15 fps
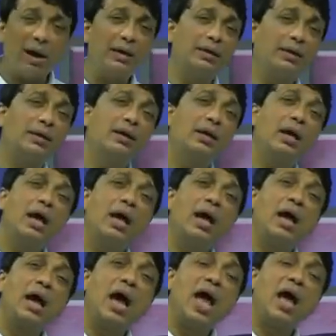my dear.
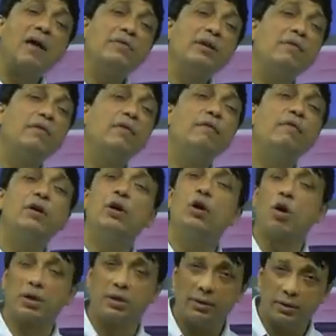I have never
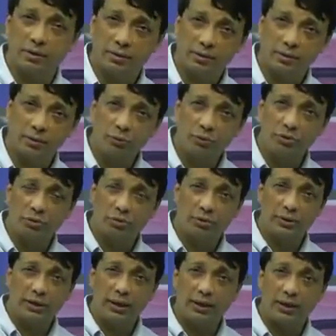forgotten it.
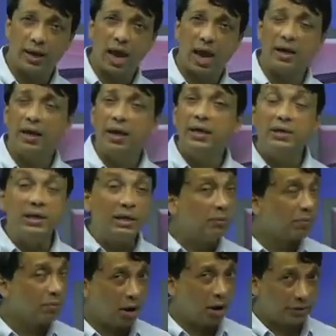Uzhgorod cake, I dream
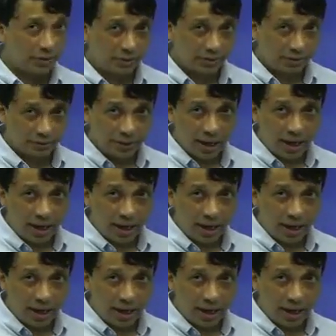about it.